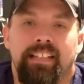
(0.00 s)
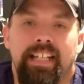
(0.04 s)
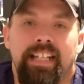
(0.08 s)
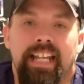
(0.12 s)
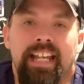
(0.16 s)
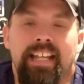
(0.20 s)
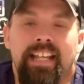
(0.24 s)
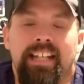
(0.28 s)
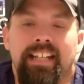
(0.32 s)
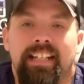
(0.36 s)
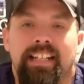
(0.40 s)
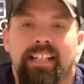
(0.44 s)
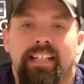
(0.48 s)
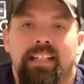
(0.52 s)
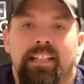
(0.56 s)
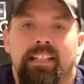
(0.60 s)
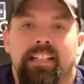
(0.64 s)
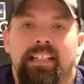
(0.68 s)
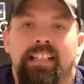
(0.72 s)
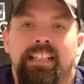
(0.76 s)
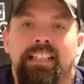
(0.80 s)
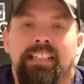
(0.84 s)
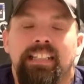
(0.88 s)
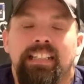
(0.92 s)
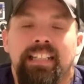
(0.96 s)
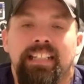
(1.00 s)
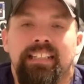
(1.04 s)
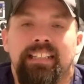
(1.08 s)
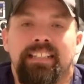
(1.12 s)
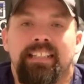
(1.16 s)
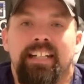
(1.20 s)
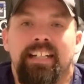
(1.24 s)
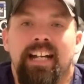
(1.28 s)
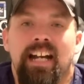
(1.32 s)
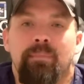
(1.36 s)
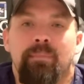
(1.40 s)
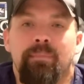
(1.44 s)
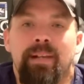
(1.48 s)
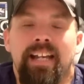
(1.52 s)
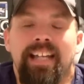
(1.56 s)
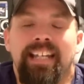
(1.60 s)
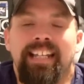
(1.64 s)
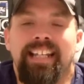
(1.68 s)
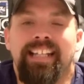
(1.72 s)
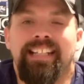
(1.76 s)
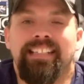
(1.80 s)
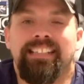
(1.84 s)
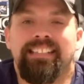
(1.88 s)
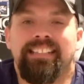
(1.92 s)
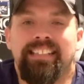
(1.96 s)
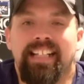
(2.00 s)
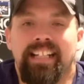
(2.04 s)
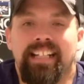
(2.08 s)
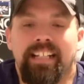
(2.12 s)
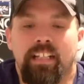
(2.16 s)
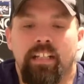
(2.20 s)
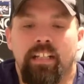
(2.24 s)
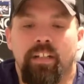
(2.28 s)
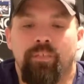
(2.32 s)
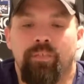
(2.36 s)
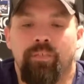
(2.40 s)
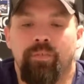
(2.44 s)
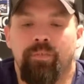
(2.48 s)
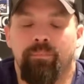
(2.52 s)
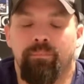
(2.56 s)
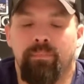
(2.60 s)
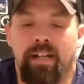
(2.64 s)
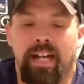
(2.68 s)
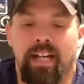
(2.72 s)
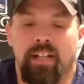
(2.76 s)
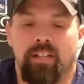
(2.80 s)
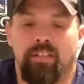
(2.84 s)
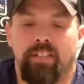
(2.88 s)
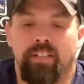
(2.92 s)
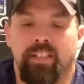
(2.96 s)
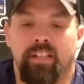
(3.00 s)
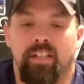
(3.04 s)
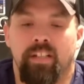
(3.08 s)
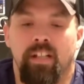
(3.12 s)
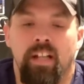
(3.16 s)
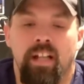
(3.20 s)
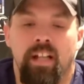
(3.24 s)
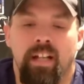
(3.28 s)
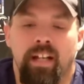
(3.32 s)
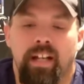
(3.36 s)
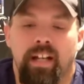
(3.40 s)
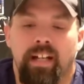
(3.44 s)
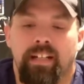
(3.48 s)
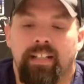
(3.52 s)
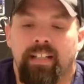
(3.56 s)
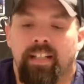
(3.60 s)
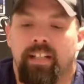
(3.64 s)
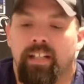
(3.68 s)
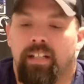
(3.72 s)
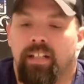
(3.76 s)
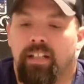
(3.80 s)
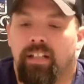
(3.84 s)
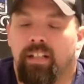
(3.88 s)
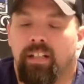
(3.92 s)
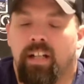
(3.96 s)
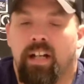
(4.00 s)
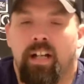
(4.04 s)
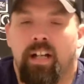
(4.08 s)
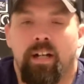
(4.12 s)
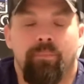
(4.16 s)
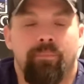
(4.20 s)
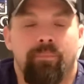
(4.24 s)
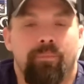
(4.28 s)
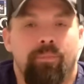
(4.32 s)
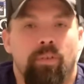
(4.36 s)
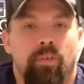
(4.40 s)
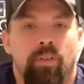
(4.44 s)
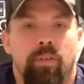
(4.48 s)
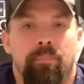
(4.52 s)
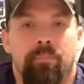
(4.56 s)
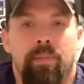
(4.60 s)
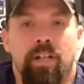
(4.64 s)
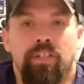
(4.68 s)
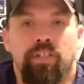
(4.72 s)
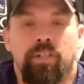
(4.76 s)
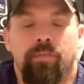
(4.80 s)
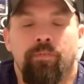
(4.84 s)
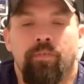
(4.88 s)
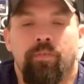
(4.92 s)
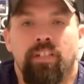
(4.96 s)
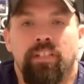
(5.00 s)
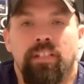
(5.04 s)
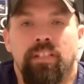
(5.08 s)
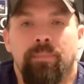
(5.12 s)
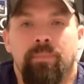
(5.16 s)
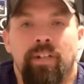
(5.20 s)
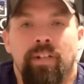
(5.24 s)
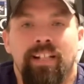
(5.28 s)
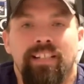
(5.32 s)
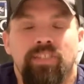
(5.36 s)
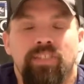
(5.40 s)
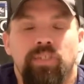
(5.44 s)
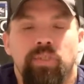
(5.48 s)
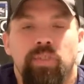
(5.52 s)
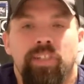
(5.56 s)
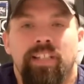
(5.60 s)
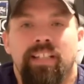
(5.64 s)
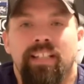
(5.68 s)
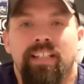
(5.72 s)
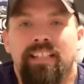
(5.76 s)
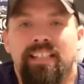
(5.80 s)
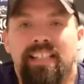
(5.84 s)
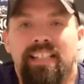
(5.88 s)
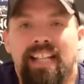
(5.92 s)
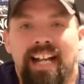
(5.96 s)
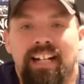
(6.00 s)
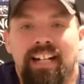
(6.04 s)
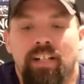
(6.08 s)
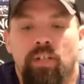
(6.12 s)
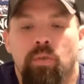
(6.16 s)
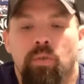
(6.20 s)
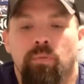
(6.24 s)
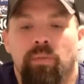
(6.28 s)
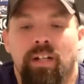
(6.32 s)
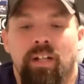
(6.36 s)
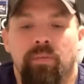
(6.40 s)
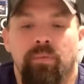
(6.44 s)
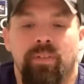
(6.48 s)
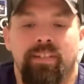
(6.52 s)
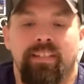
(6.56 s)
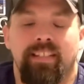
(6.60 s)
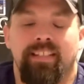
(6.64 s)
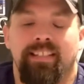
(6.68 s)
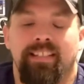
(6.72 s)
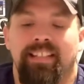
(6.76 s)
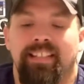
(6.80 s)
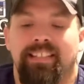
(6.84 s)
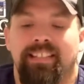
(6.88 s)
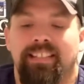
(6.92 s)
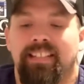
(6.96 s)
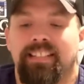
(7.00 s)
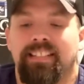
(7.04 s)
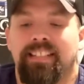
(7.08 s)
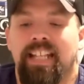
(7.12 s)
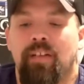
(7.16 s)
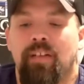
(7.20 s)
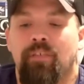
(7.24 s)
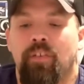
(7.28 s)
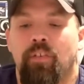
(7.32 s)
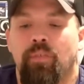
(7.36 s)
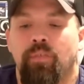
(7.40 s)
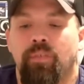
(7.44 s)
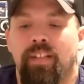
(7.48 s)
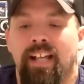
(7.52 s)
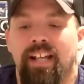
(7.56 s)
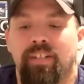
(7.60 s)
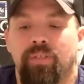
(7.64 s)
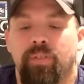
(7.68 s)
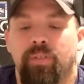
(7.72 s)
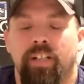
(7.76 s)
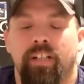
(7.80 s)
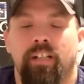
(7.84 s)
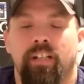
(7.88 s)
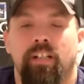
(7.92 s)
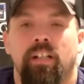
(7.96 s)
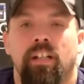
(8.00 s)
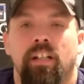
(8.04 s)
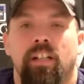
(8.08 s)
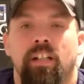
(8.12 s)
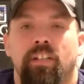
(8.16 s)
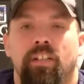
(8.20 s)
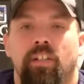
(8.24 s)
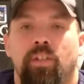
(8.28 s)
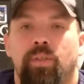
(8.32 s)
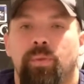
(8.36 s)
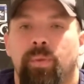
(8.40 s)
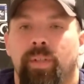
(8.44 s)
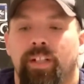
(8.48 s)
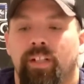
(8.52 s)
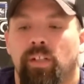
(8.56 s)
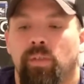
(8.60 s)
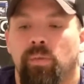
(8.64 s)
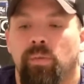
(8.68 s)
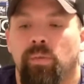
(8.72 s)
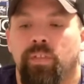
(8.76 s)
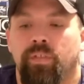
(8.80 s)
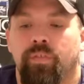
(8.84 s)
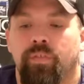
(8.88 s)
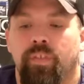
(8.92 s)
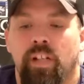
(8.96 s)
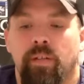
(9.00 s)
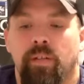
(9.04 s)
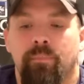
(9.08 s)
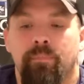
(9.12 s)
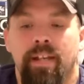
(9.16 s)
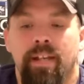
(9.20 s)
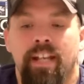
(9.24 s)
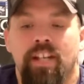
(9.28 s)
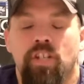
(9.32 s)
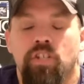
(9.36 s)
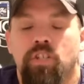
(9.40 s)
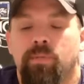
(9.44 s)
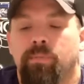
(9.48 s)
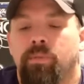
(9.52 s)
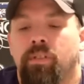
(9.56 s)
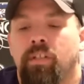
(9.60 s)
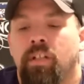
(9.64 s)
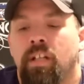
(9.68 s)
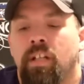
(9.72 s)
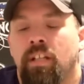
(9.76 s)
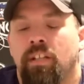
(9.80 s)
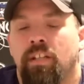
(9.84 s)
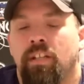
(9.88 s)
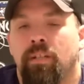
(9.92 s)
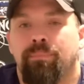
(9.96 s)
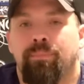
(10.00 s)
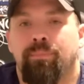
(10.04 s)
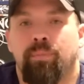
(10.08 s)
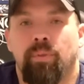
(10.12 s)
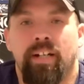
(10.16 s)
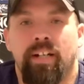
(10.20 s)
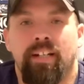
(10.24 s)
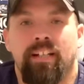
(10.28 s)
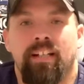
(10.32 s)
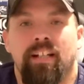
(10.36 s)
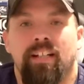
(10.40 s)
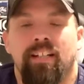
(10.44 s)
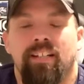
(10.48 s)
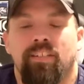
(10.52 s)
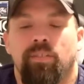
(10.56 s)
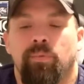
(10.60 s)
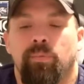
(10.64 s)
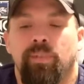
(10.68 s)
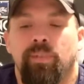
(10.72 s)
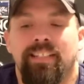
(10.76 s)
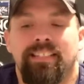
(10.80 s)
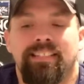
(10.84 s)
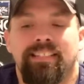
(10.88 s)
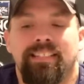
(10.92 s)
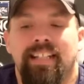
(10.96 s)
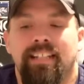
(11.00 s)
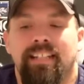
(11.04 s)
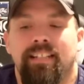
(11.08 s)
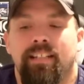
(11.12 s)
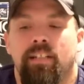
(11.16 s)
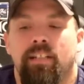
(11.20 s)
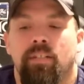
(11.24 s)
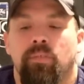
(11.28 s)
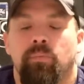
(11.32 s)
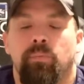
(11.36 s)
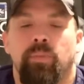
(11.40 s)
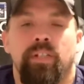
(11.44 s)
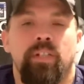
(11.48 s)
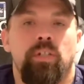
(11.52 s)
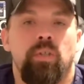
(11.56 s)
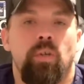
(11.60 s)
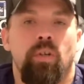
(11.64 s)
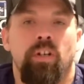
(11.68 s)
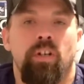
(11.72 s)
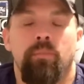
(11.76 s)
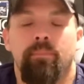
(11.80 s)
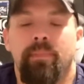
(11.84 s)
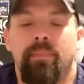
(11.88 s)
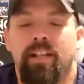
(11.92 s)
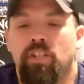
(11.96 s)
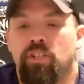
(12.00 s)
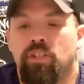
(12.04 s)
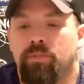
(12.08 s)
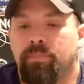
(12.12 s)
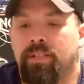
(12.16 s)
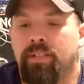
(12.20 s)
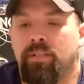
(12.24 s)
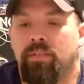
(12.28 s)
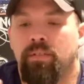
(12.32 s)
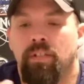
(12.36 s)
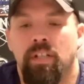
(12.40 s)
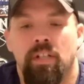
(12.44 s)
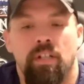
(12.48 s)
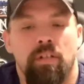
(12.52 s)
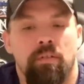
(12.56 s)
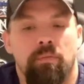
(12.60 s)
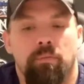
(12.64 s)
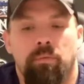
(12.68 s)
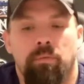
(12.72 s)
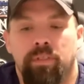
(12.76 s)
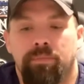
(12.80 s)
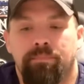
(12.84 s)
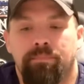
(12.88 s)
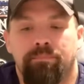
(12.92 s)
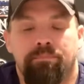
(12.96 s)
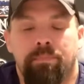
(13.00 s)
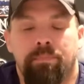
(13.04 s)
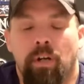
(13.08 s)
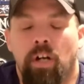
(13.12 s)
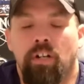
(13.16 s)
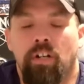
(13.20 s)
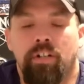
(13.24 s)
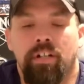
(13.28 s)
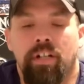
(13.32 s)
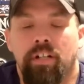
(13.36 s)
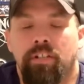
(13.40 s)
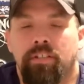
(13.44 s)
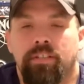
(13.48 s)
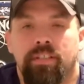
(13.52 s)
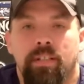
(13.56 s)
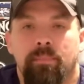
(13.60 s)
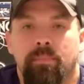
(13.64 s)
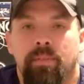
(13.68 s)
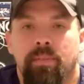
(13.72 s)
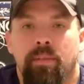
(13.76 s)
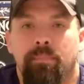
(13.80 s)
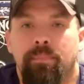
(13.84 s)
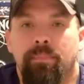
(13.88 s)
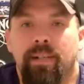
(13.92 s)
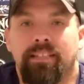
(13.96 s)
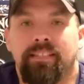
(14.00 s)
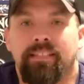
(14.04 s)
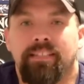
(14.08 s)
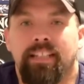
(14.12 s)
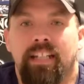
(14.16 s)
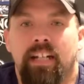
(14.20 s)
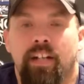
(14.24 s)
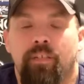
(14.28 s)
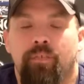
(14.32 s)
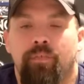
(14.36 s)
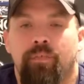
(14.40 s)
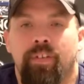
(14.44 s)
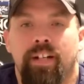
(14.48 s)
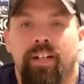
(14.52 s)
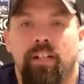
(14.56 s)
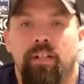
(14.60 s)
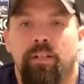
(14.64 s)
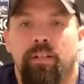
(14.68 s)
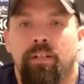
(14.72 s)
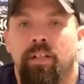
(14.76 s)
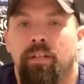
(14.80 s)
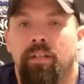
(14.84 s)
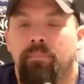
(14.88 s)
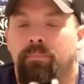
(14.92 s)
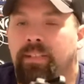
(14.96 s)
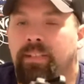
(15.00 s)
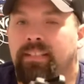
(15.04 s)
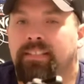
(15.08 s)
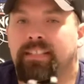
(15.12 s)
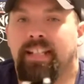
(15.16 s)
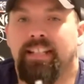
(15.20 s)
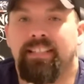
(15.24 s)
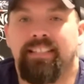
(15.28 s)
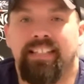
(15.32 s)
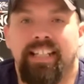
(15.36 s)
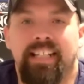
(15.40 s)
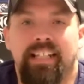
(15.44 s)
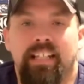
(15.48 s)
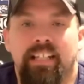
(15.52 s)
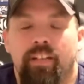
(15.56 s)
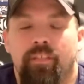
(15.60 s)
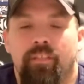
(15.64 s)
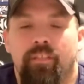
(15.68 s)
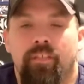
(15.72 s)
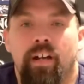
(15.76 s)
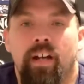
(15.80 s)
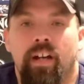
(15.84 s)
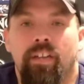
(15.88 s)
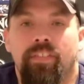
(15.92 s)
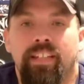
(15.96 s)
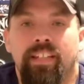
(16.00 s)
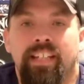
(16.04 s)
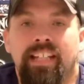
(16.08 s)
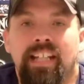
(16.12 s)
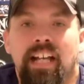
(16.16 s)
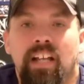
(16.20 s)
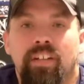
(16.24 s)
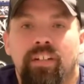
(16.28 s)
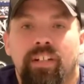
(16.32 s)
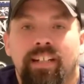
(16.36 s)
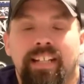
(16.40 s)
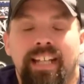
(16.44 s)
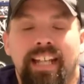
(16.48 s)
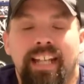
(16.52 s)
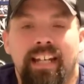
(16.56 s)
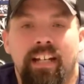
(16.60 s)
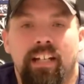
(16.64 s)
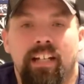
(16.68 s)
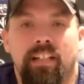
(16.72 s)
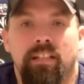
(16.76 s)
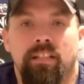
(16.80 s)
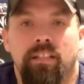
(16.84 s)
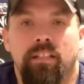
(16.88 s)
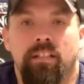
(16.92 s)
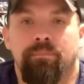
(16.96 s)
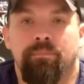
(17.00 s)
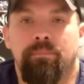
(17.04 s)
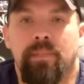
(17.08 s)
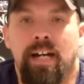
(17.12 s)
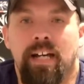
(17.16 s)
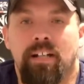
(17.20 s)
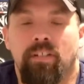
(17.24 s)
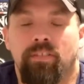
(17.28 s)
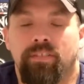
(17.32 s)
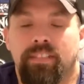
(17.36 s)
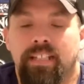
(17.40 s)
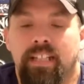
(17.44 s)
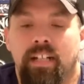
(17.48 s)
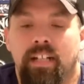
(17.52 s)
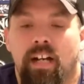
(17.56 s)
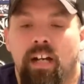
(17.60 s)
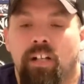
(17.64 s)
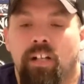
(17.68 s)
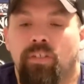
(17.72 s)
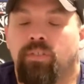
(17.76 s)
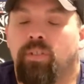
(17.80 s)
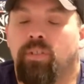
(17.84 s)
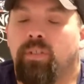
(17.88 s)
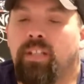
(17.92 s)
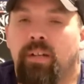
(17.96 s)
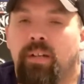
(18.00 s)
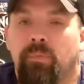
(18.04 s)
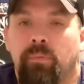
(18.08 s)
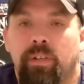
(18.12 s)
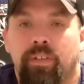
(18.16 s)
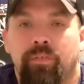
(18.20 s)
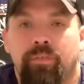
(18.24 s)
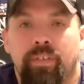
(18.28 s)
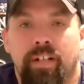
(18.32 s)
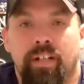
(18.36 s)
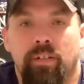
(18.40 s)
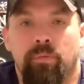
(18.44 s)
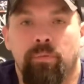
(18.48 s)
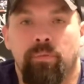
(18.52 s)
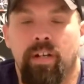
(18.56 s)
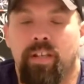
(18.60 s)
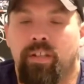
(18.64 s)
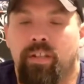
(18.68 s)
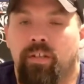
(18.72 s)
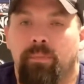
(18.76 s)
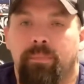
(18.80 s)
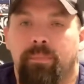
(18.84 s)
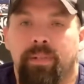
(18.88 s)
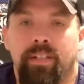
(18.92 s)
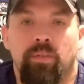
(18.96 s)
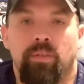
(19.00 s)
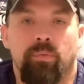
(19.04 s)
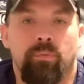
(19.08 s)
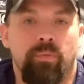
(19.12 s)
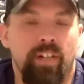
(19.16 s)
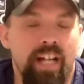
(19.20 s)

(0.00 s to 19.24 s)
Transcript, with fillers: Canik elite combat executive model here. Again, um, for the budget friendly price, you cannot go wrong with it. It does have a flat trigger. The trigger was very manageable. The break on it, the reset, recoil management was bar none some of the best that I've fired besides any of the other Canik models that also that we fired, whether it be the